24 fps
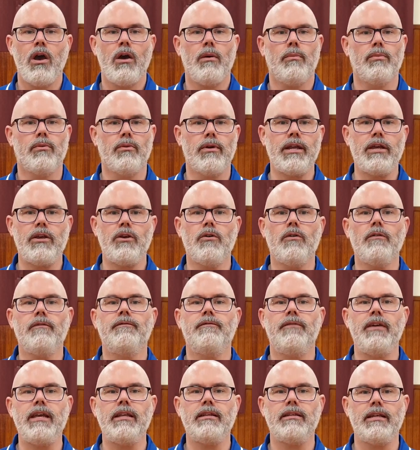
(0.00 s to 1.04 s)
bring your
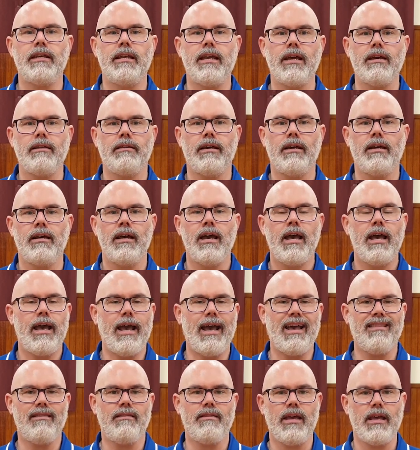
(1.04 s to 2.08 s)
feet together,
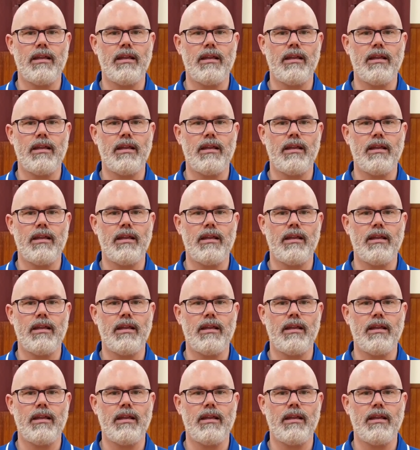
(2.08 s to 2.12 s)
and